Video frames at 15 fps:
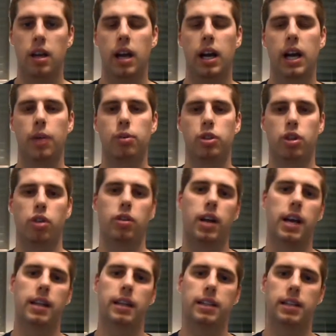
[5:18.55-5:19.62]
And I will show
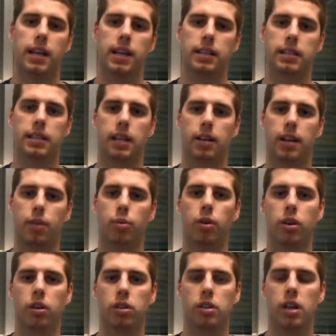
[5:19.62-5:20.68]
that in the tests, how that
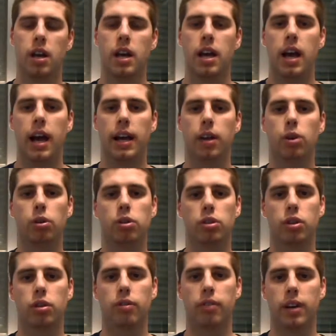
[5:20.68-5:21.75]
works. And it's
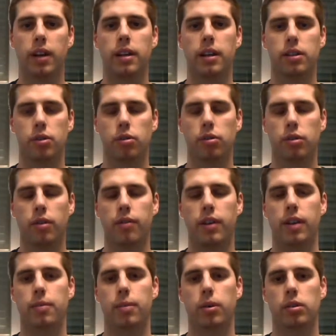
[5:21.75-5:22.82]
also very
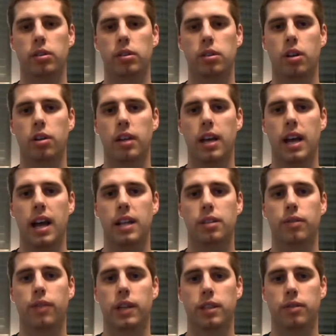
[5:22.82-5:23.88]
important to know that it has
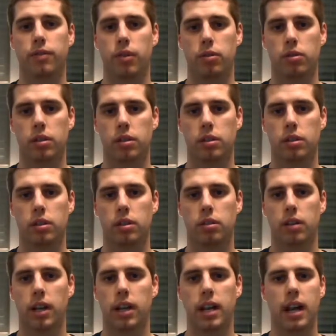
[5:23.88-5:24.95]
fixed focus.
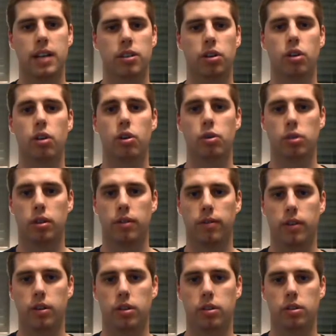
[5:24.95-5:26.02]
Okay, it hasn't got
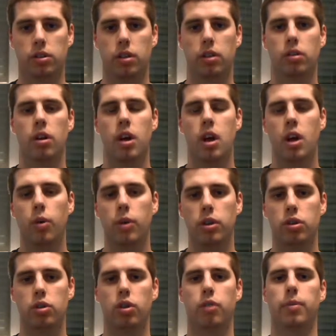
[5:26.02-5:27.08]
autofocus. So when you
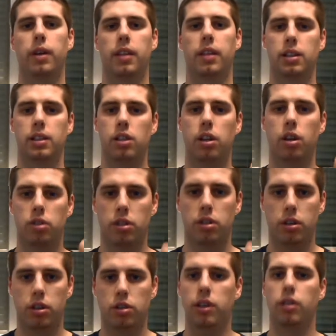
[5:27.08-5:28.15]
sort of bring things closer to the
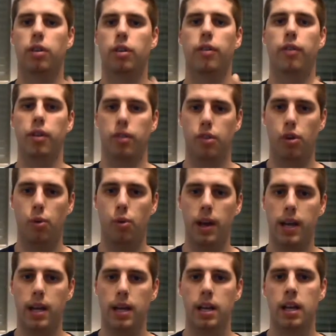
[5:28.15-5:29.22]
screen or further
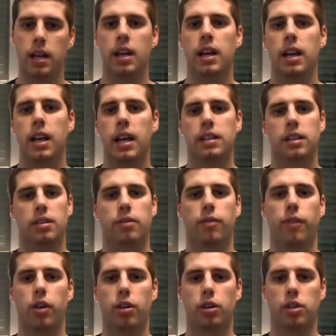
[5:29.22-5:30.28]
away, it doesn't
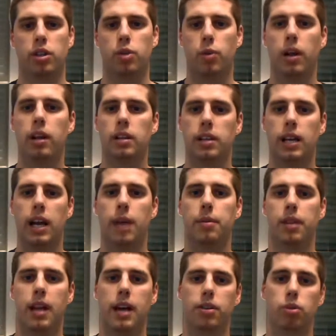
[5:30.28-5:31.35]
focus as well as a camera
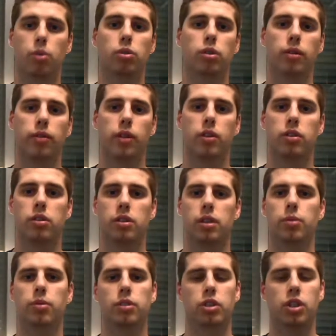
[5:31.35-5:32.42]
that has autofocus
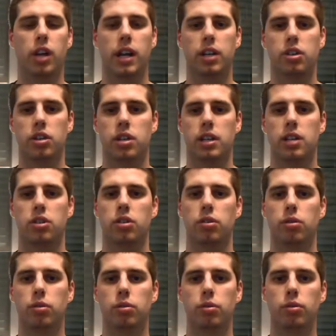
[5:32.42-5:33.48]
that changes as
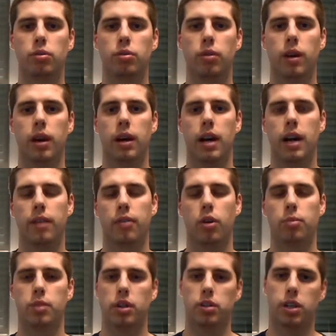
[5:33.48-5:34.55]
you have
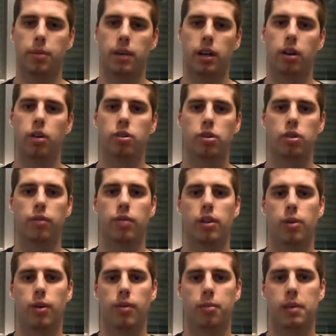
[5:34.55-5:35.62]
objects coming closer or further
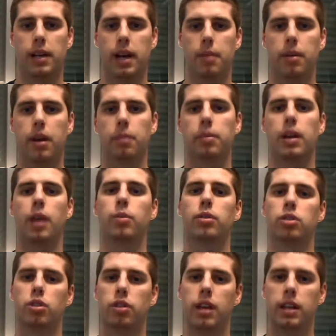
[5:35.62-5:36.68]
away from the camera. But I will
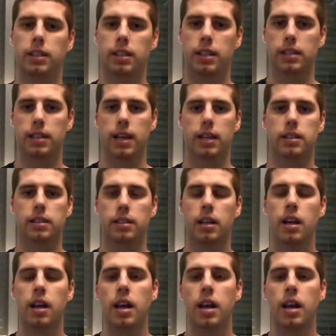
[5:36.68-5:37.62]
show that in the tests.